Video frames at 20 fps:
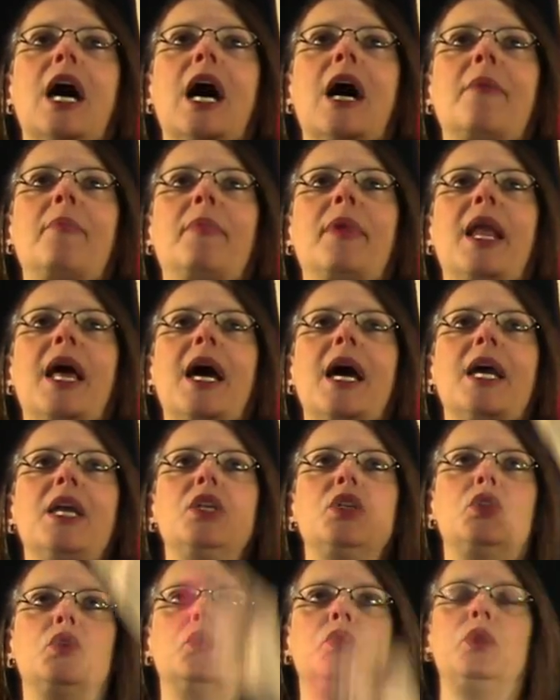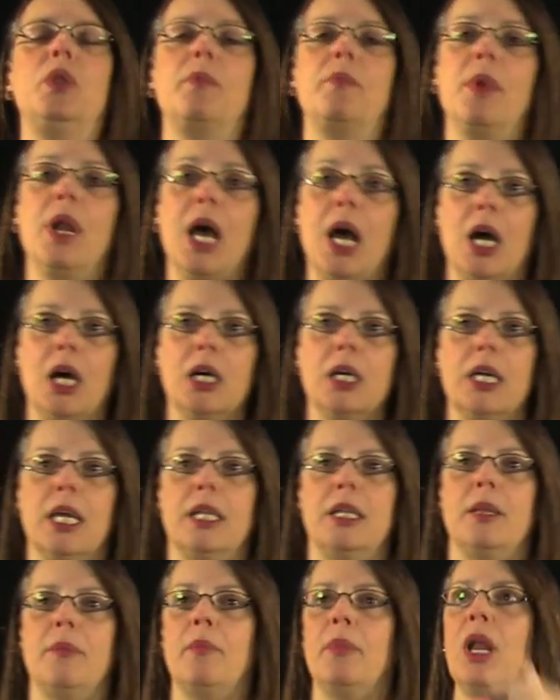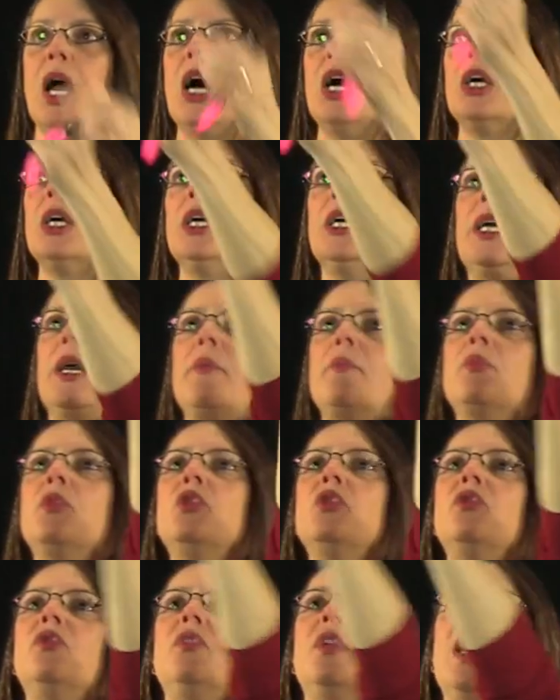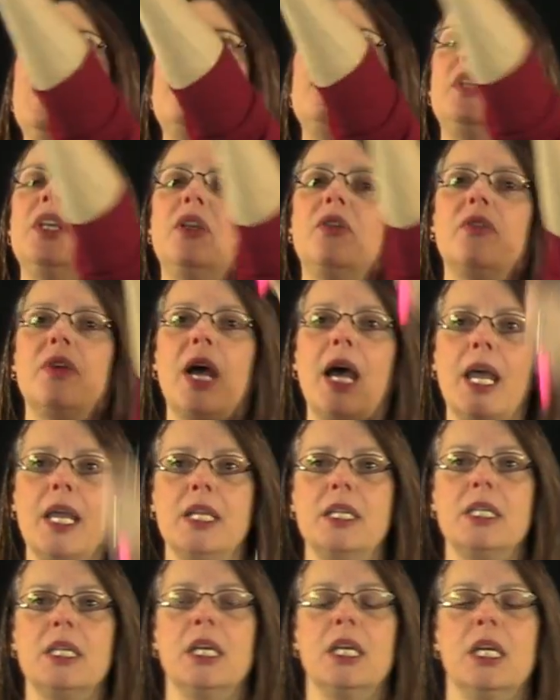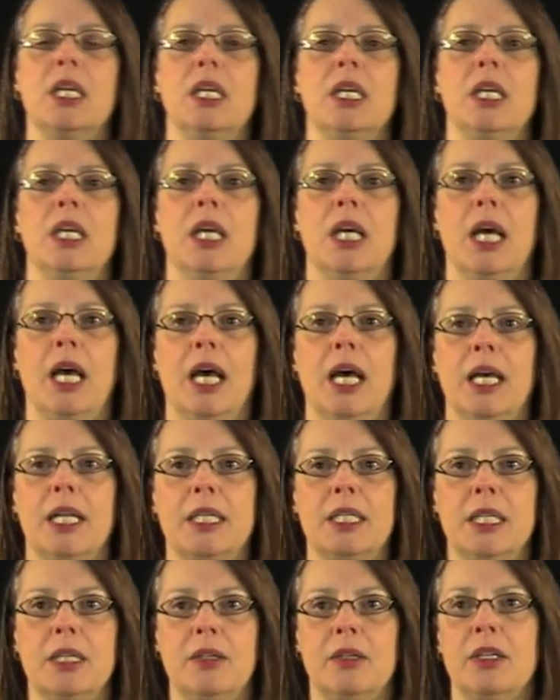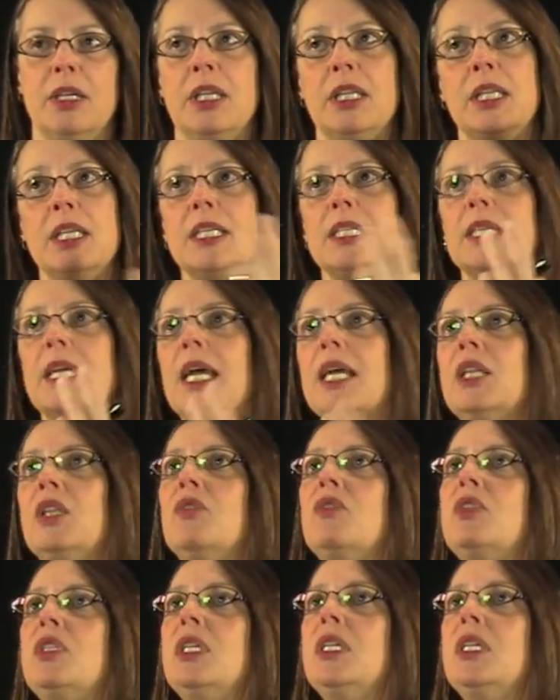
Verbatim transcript: applied to the block, and the block can move left and right, uh, in this kind of